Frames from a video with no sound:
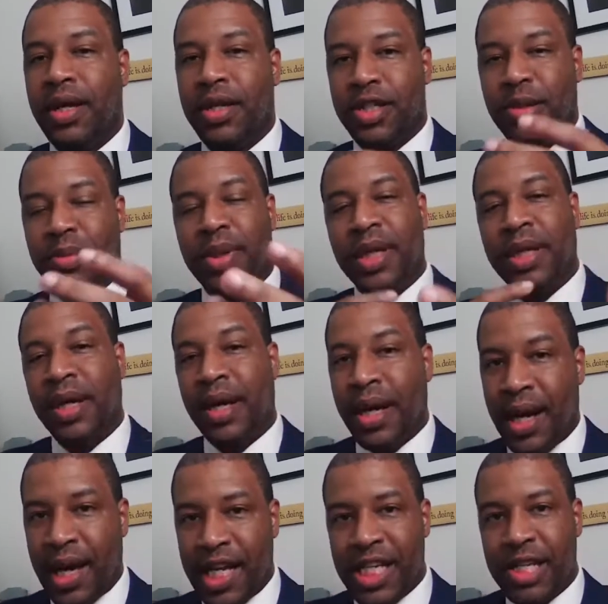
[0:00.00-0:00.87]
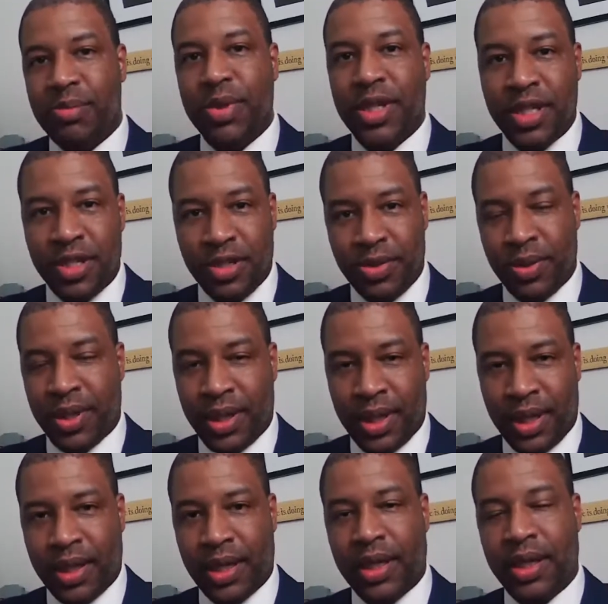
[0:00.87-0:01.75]
Jamaica has been
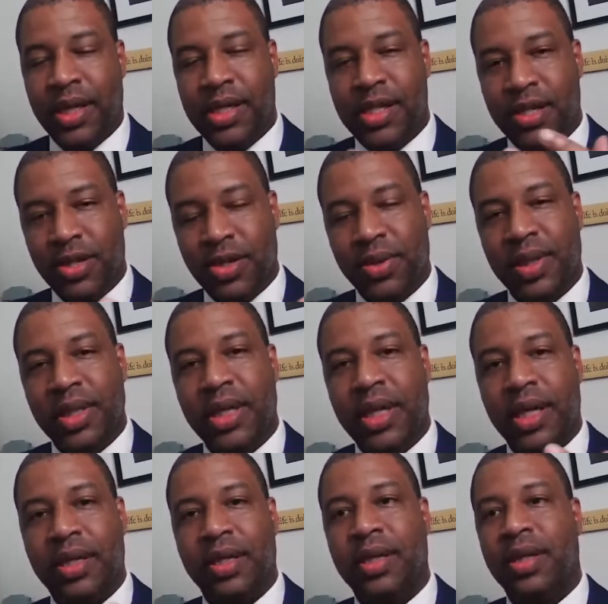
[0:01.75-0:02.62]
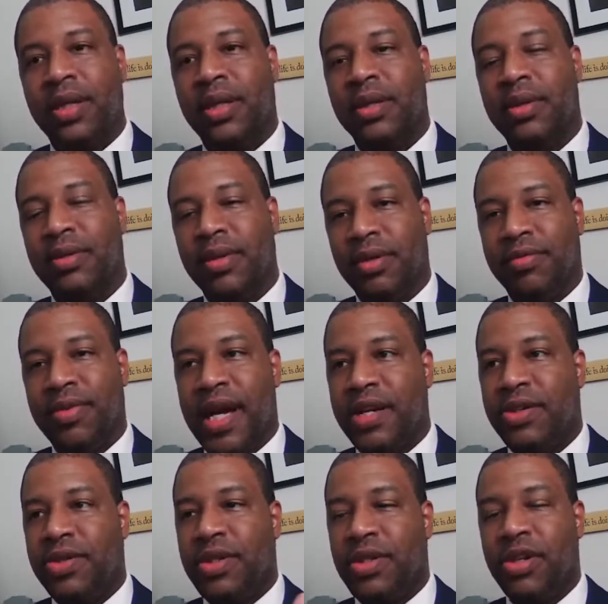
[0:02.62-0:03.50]
doing that, and that's slowly getting there.
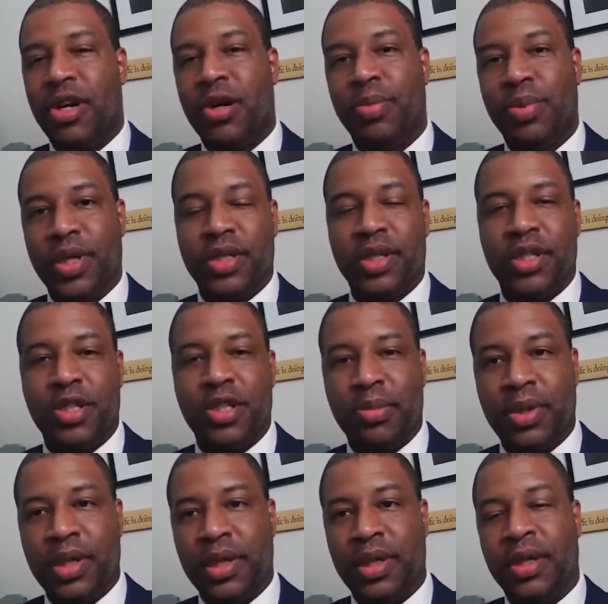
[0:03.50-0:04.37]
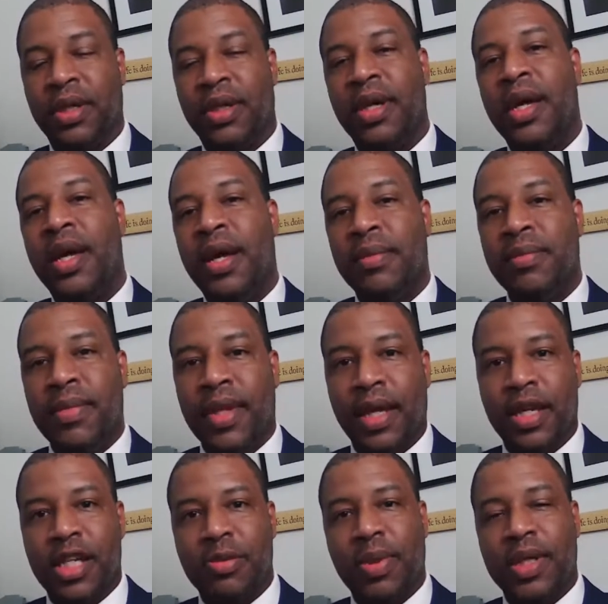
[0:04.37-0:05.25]
Factories Corporation of Jamaica
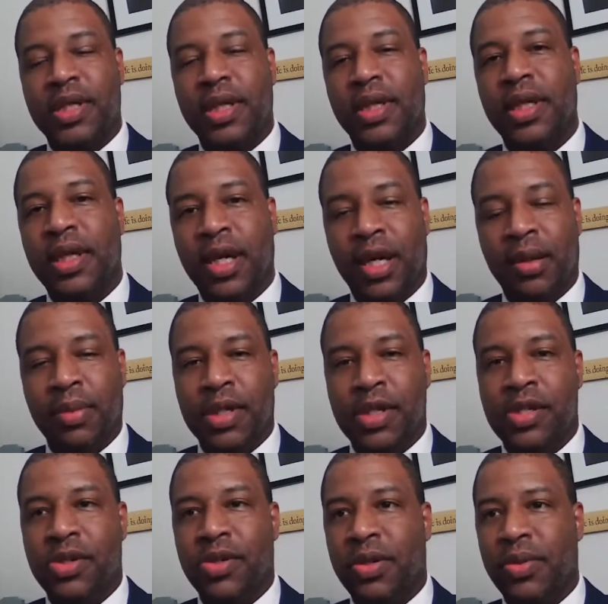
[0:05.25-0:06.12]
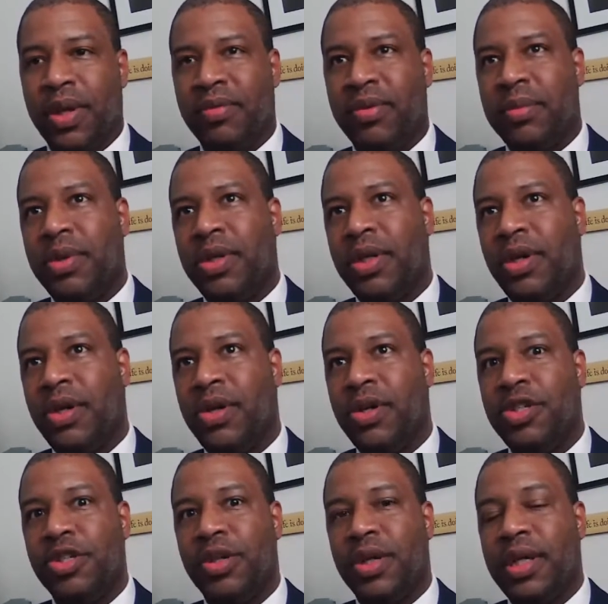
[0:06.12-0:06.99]
and the Special Economic Zone, we have about
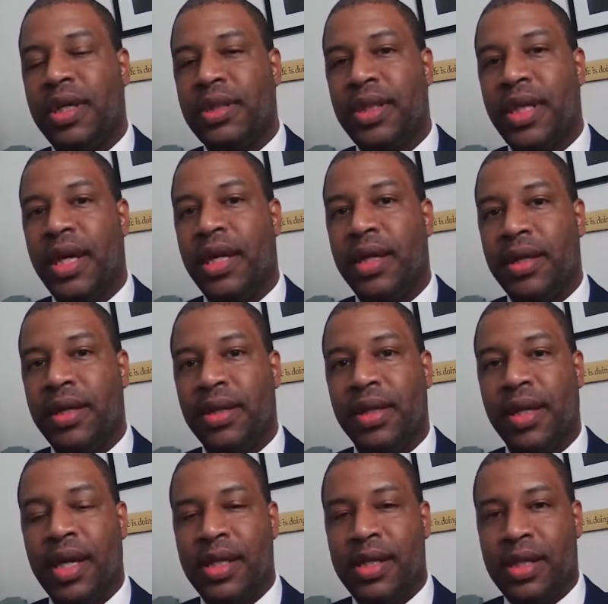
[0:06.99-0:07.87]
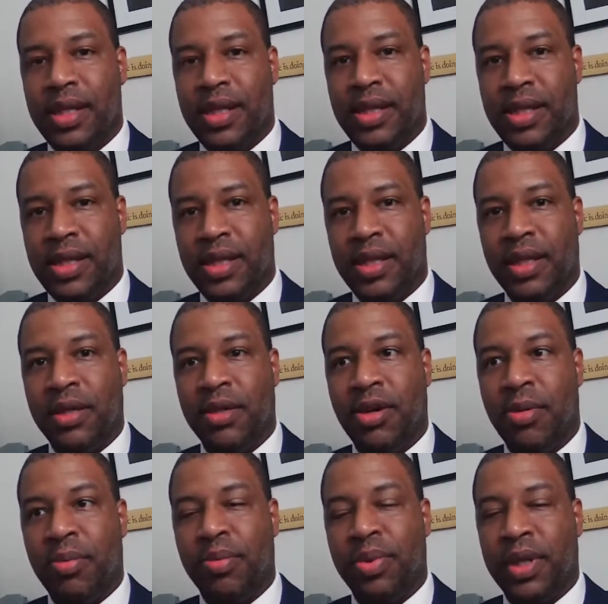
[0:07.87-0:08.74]
110 SEZ
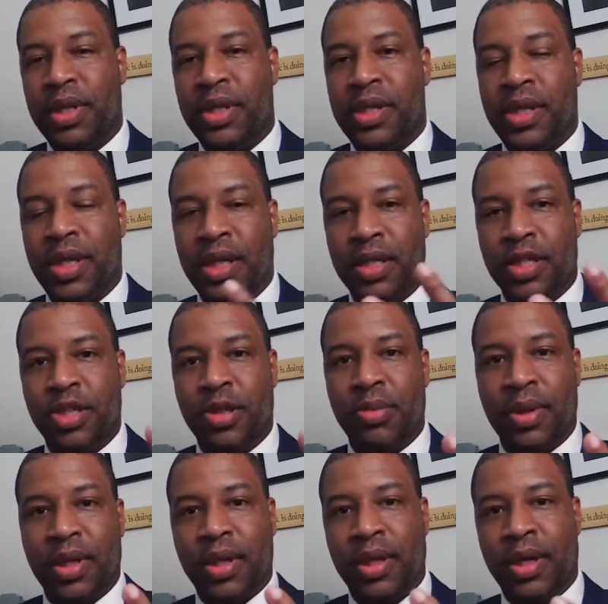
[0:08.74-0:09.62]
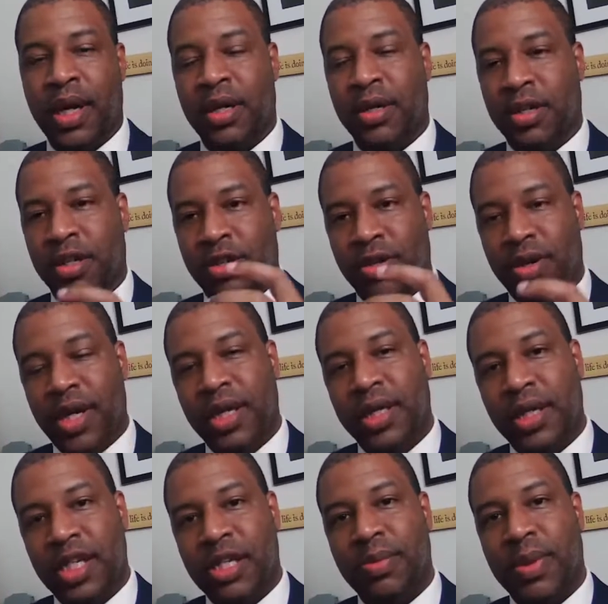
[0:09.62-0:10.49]
companies in Jamaica, either
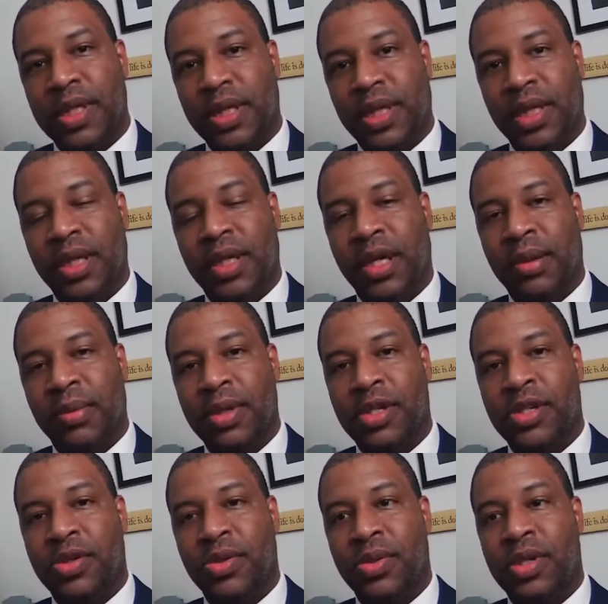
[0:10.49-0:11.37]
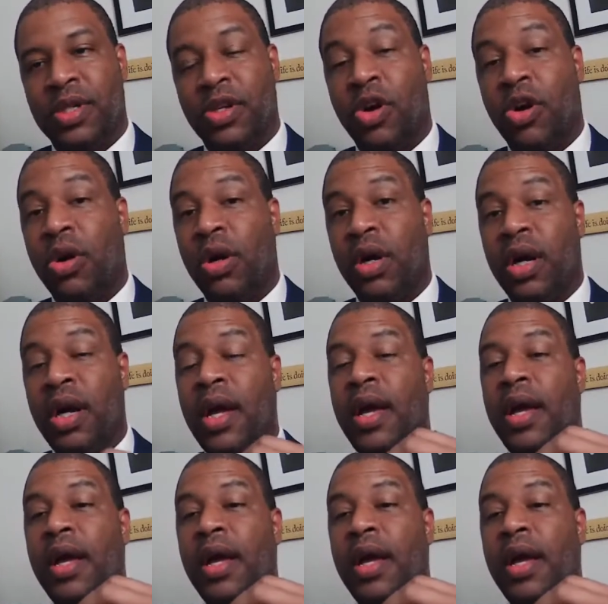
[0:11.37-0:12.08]
creating special economic zones or